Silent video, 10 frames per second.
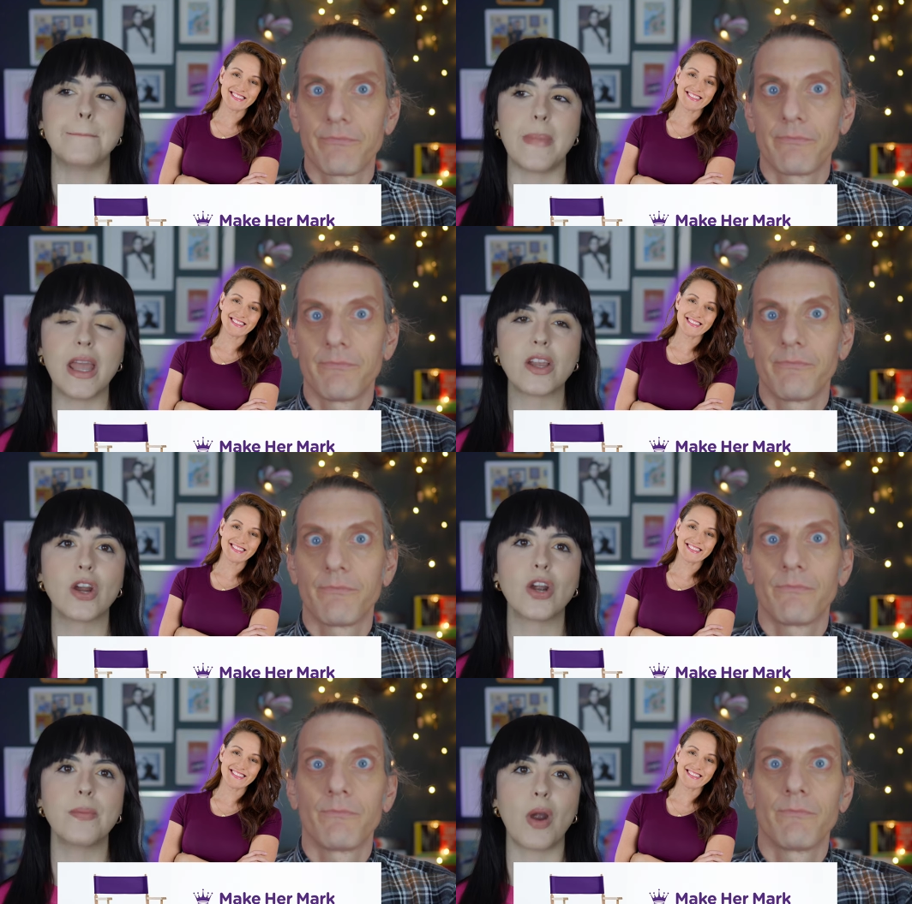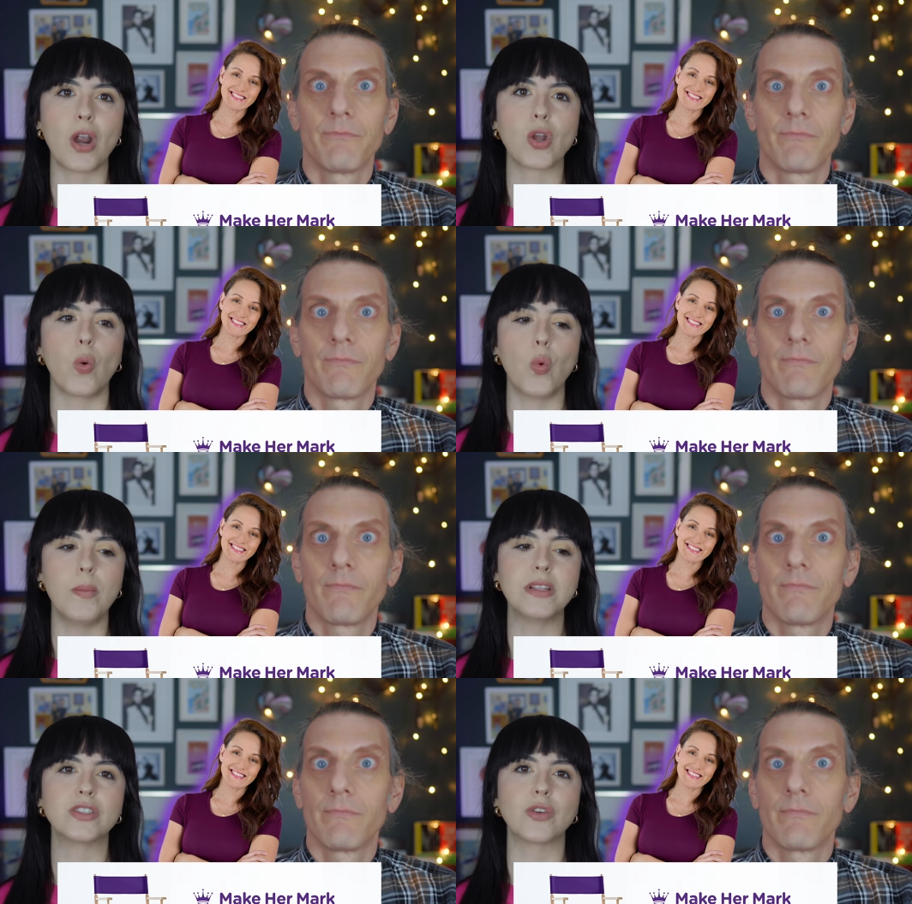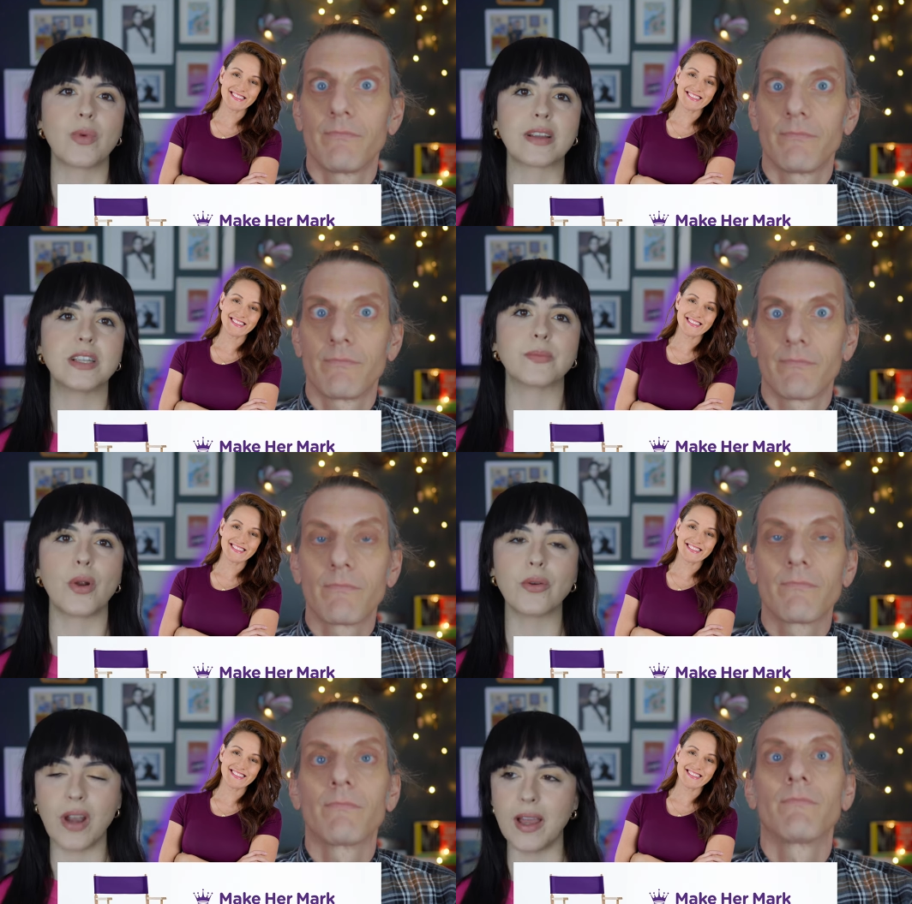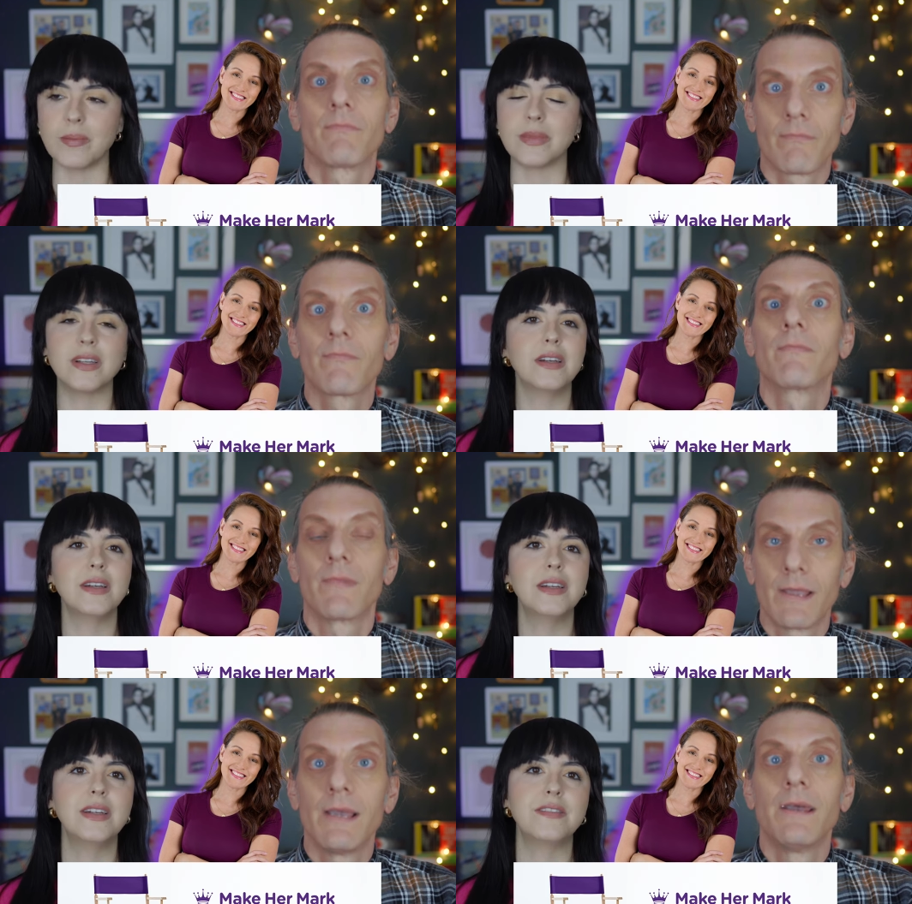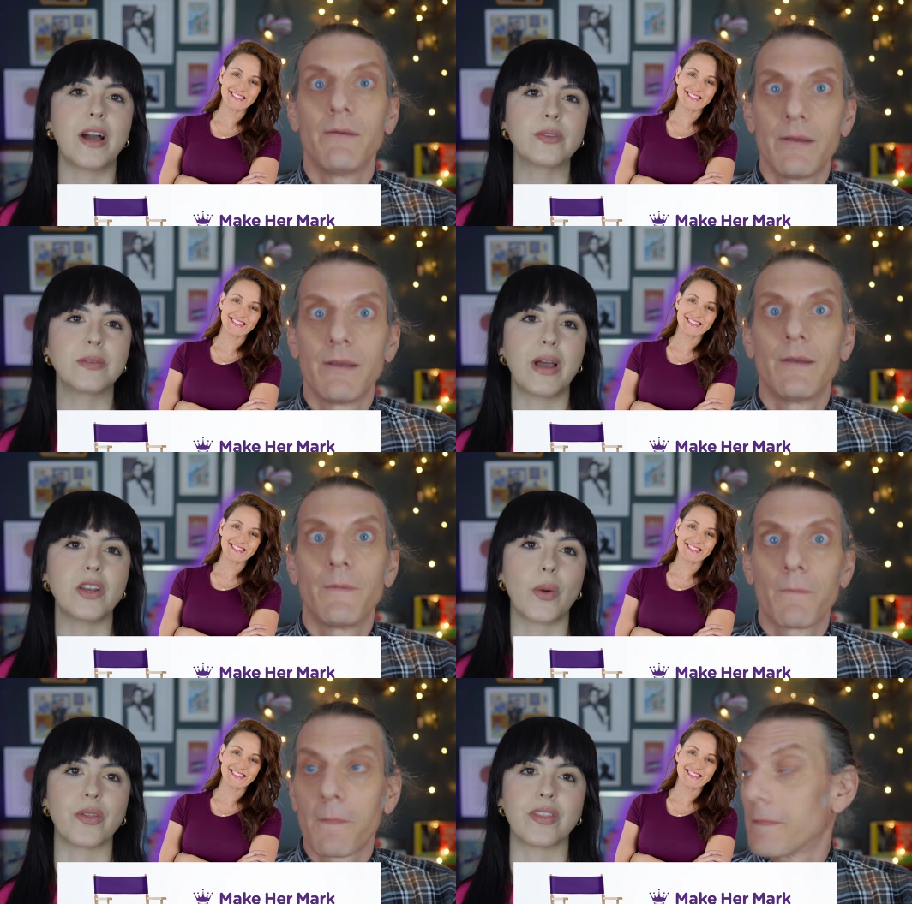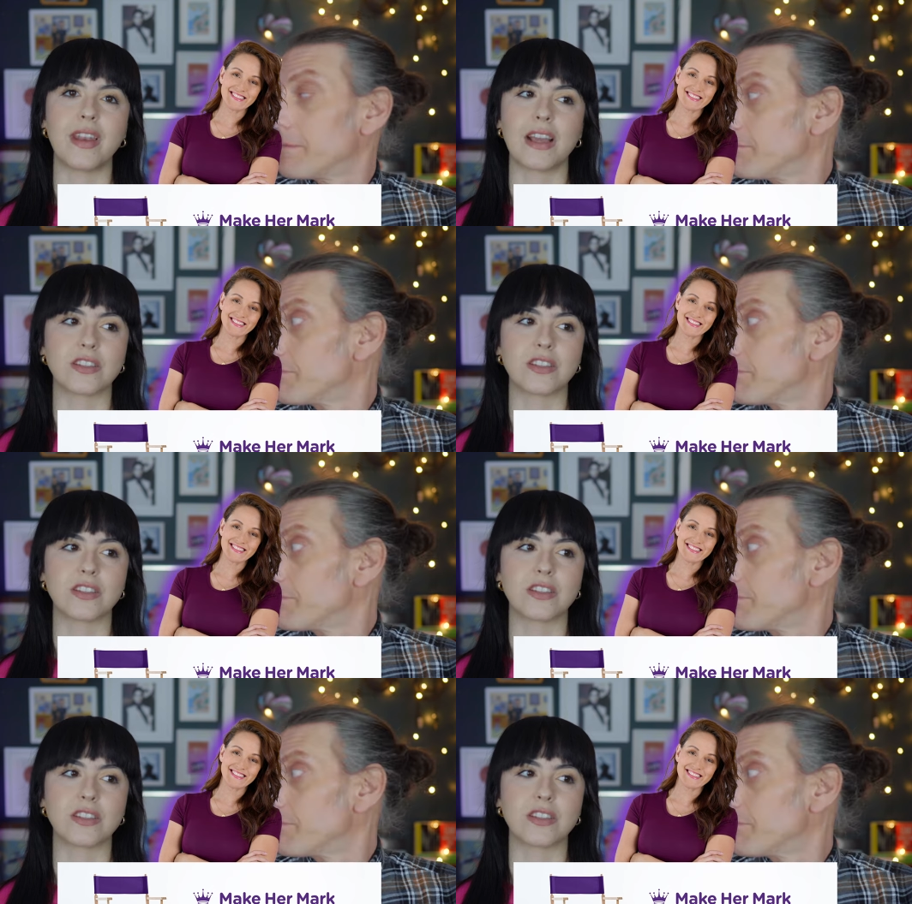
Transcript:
Speaker 1: Make Her Mark Woman's Directing Program founded by no other than